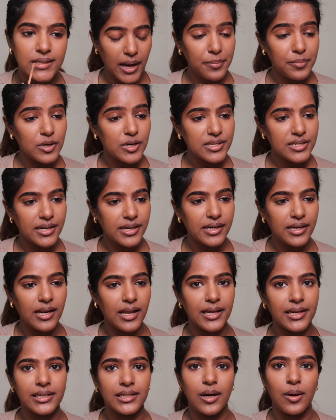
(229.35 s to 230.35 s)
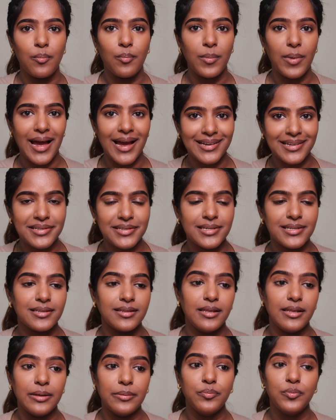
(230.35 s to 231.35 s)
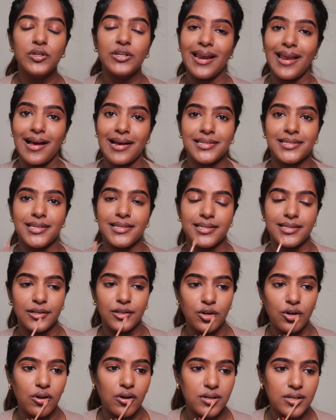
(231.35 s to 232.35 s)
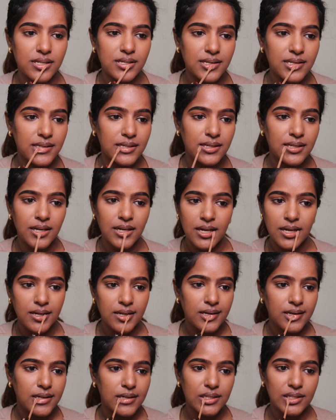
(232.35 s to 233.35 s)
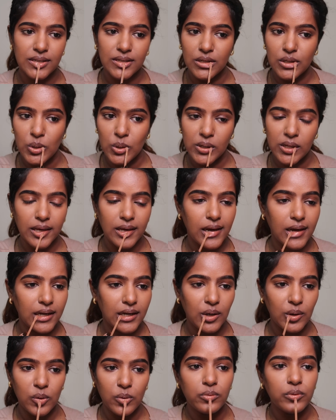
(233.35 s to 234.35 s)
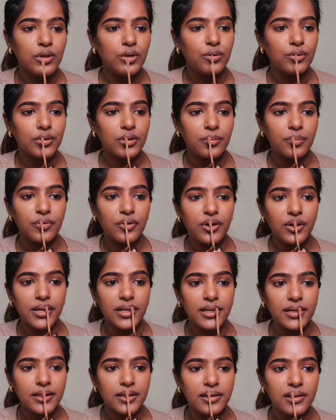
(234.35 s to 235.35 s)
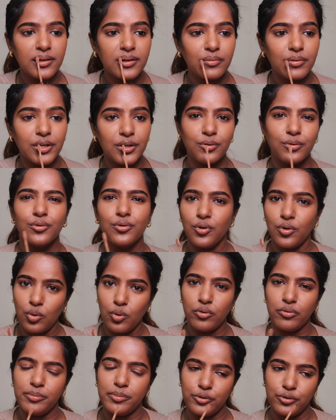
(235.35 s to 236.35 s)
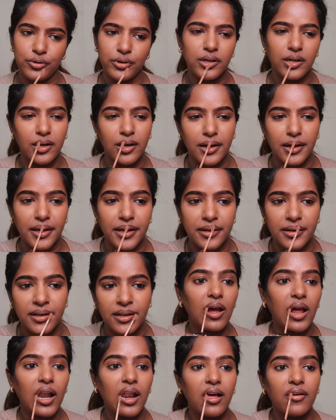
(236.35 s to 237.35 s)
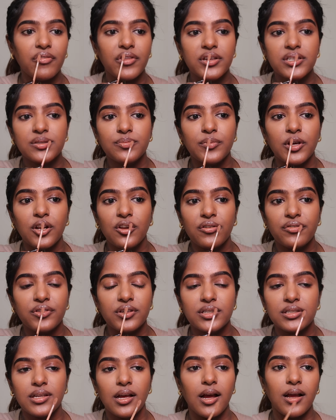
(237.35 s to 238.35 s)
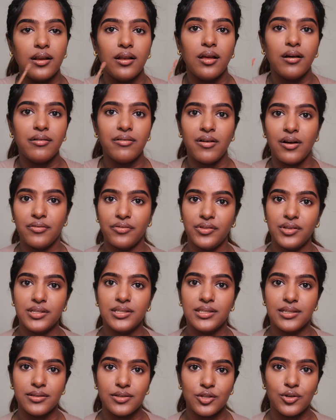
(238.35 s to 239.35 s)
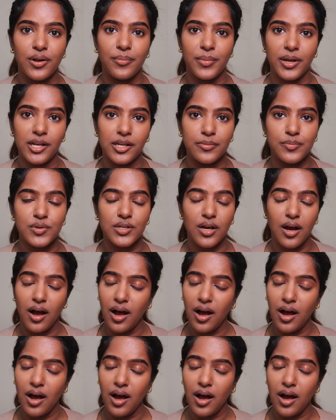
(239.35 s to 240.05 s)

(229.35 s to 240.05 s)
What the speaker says: I personally like MAC's lip glasses and glosses. So you can overload the product, but don't go overboard. Again, I love the smell of this. I love how this sits on my lips.